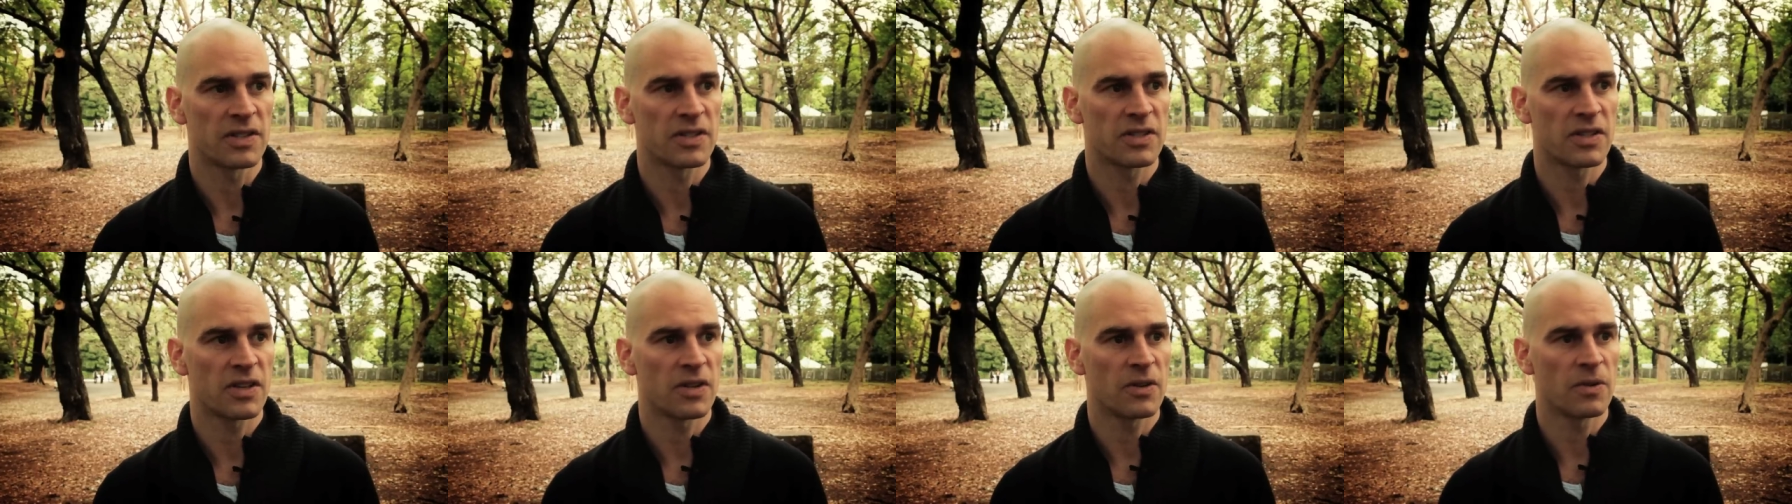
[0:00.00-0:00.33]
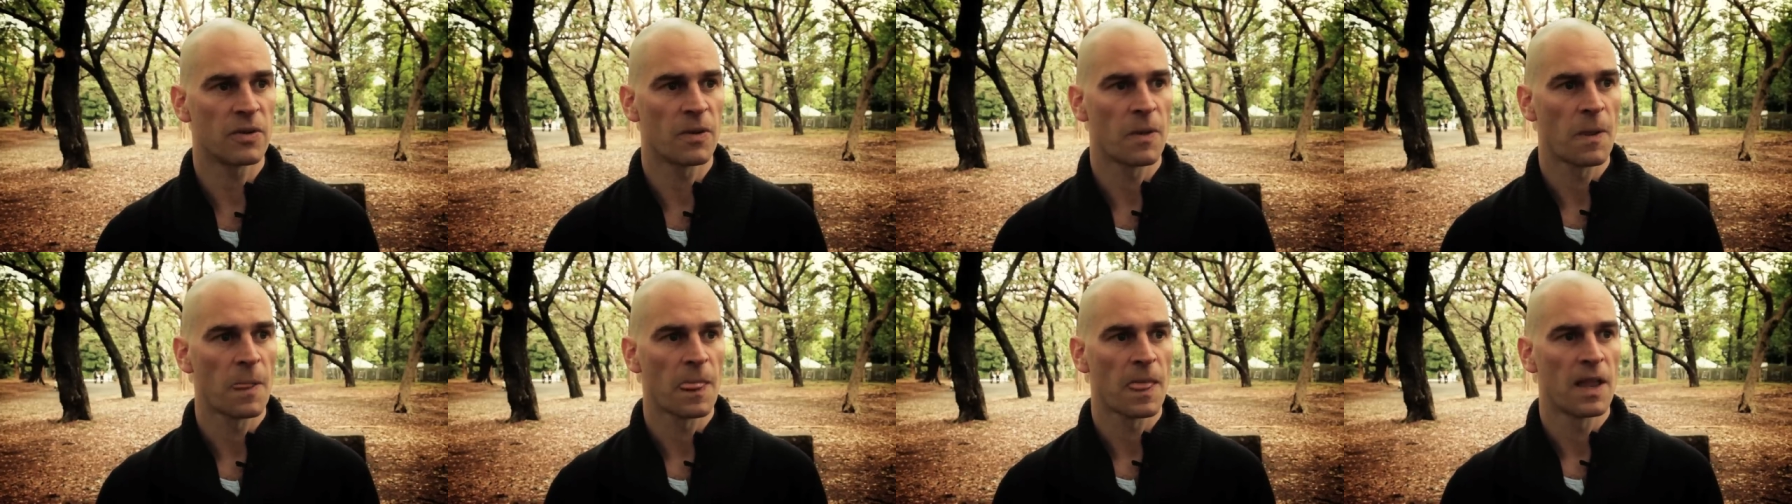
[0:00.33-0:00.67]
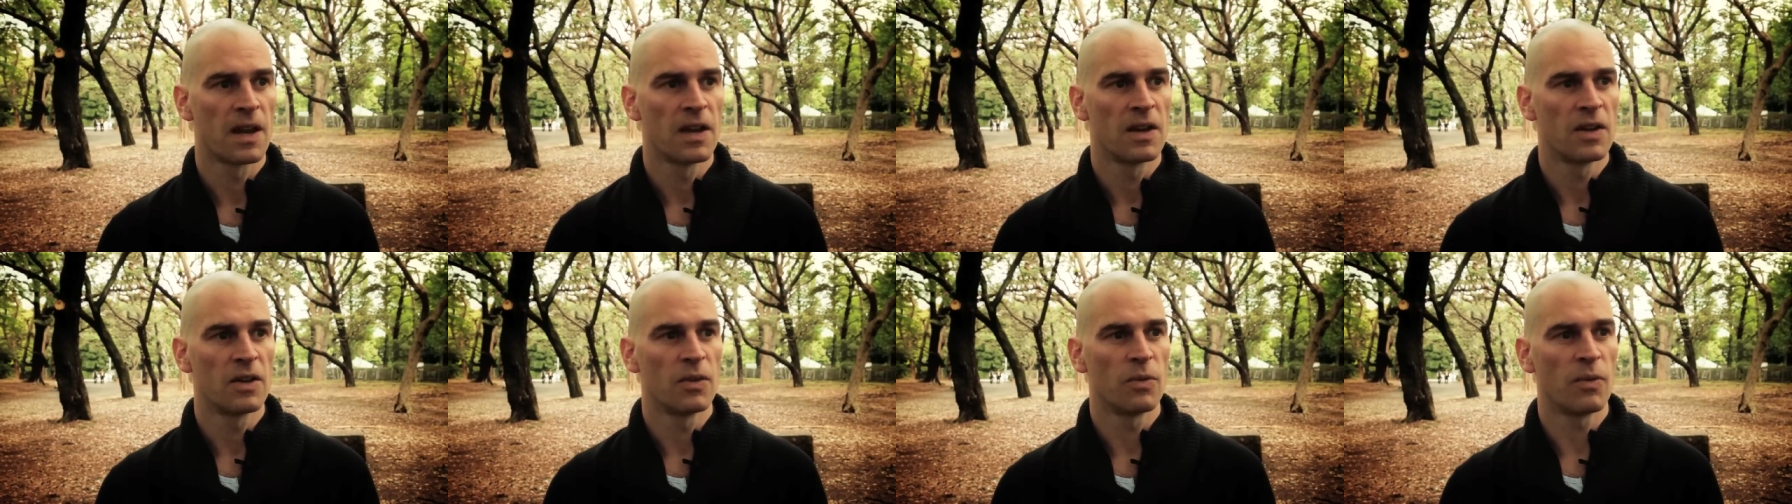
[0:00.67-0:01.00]
So
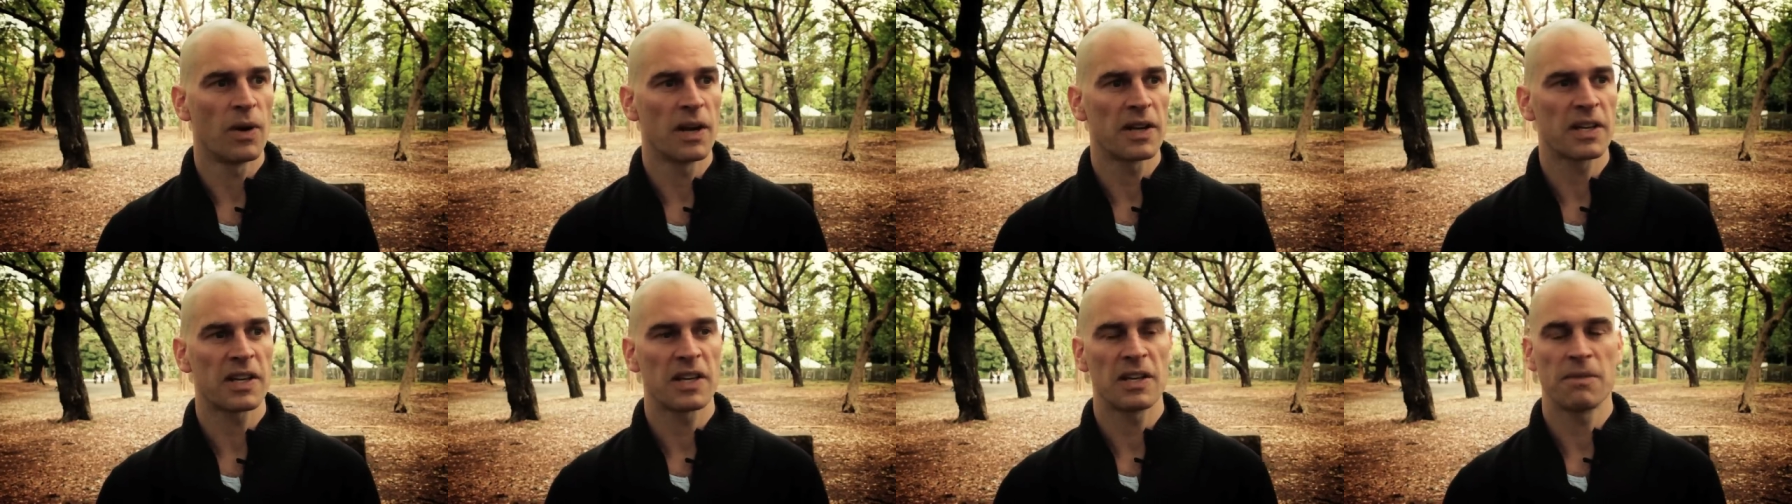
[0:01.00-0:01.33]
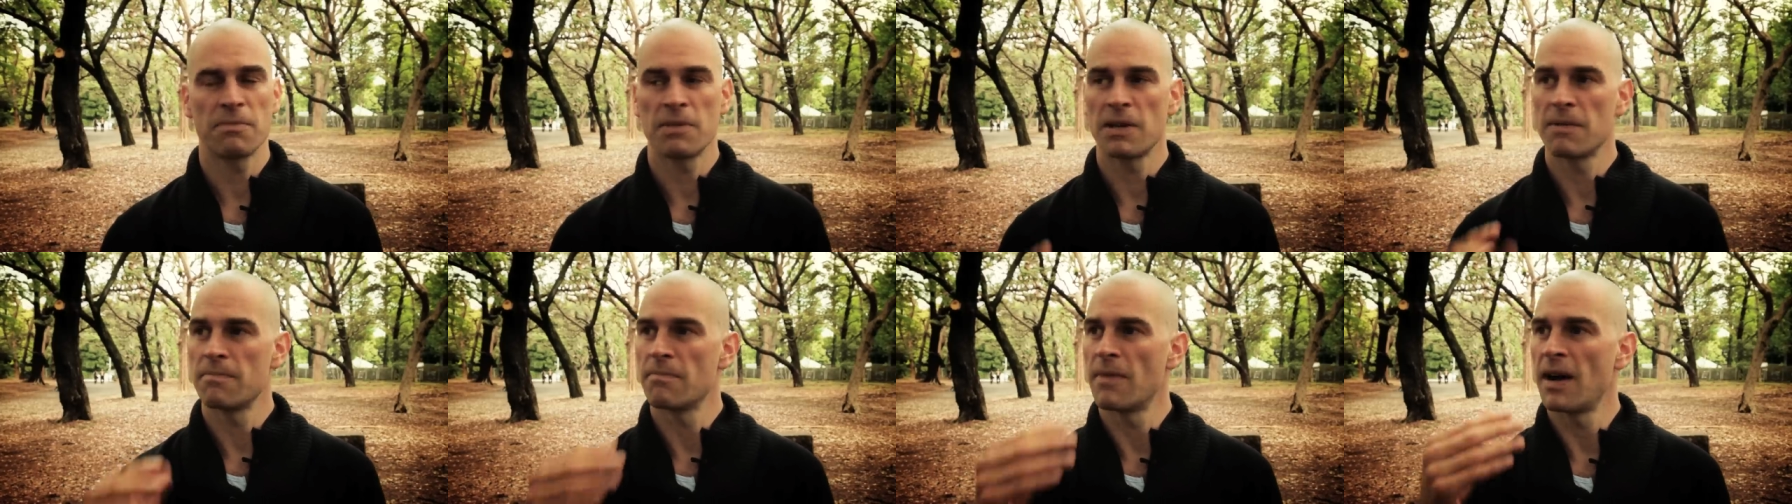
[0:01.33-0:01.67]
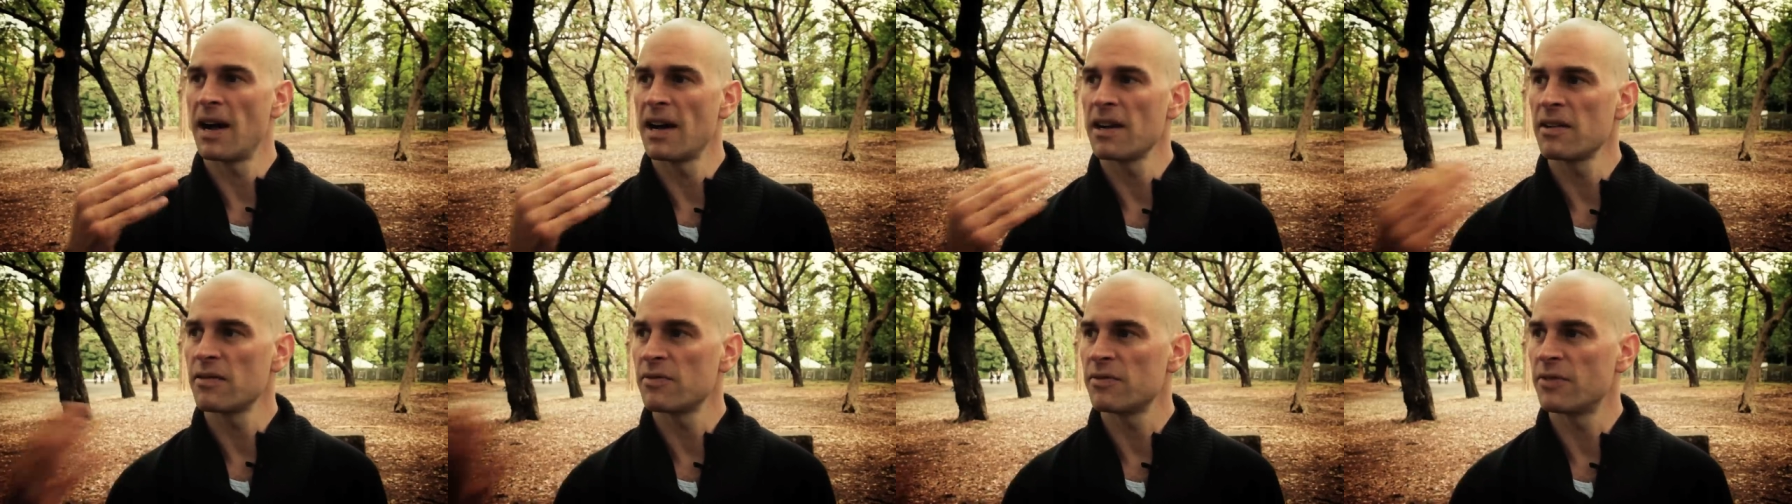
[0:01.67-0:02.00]
one can be
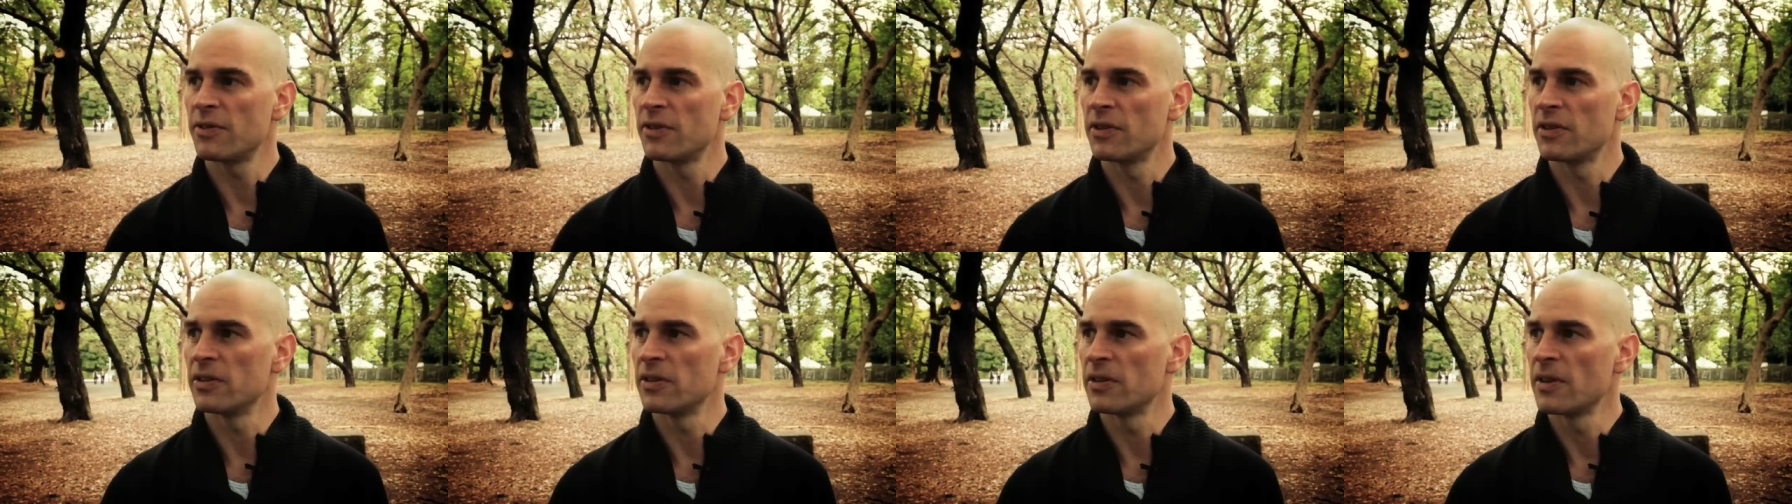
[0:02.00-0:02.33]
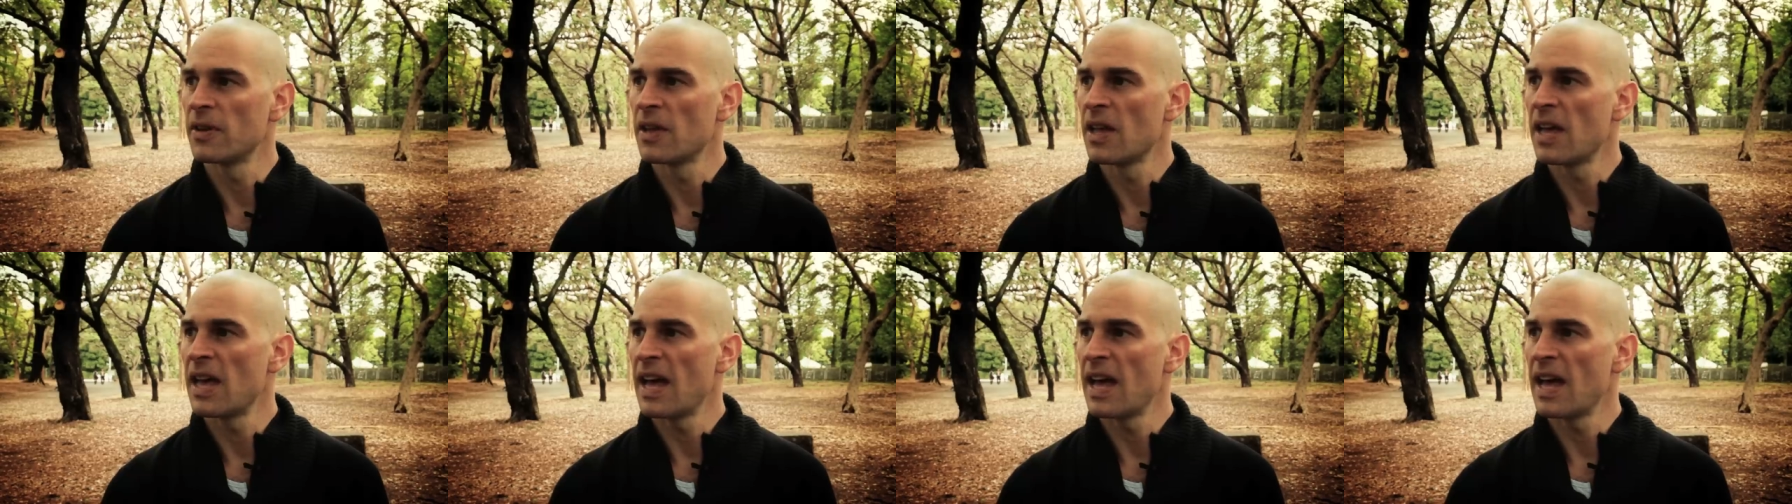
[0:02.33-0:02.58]
mindful